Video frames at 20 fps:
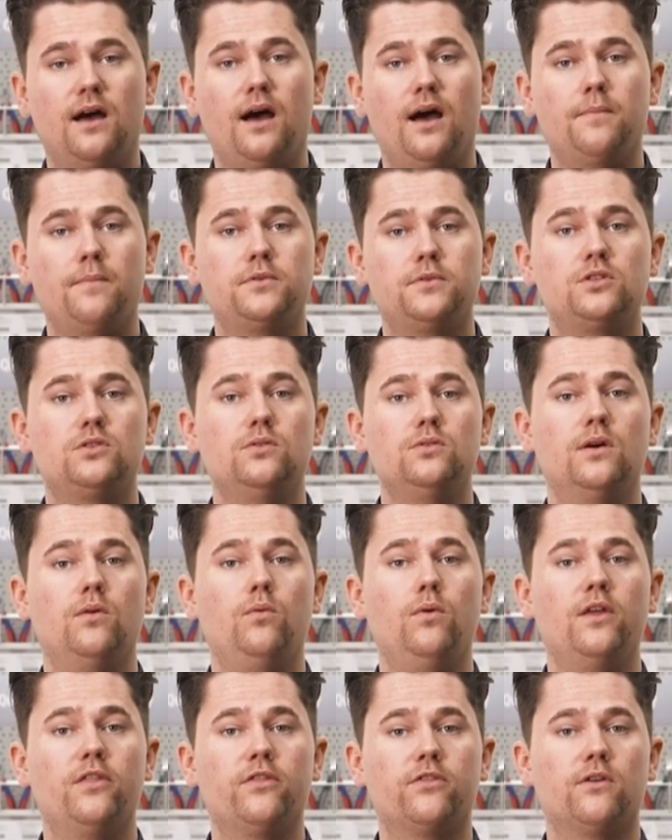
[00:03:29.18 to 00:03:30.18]
up to a
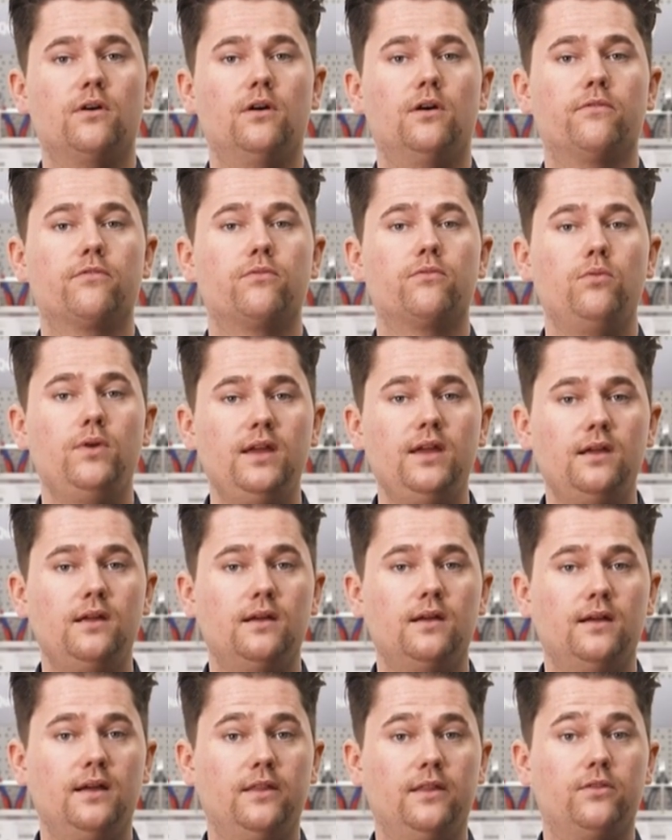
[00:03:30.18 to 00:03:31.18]
width of 3
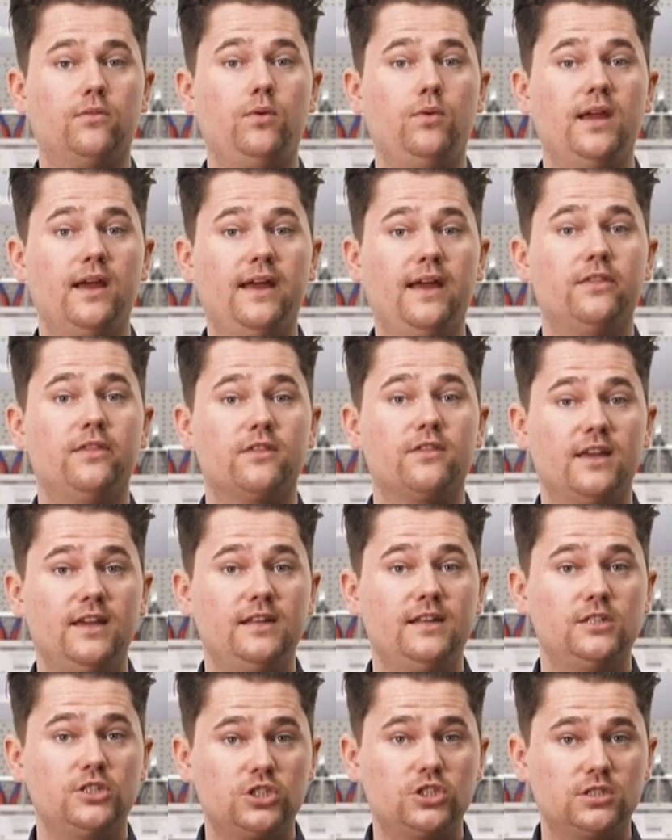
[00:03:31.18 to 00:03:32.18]
3/8
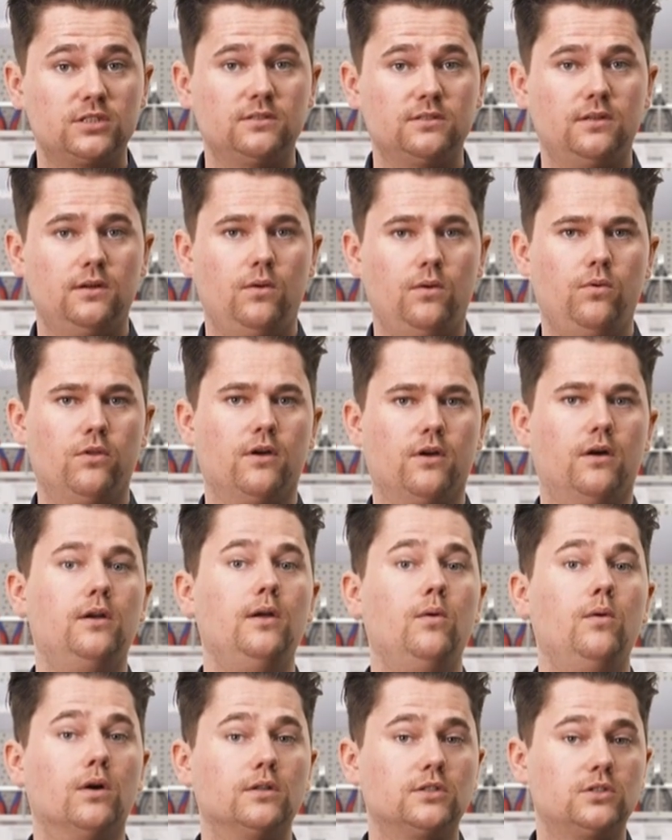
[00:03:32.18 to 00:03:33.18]
inch with only
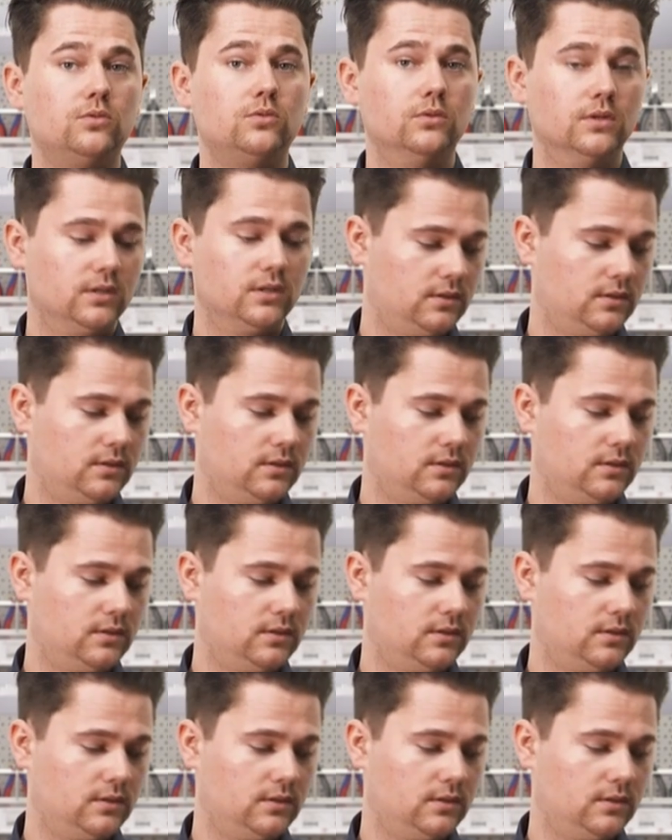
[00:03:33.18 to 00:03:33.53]
one tool.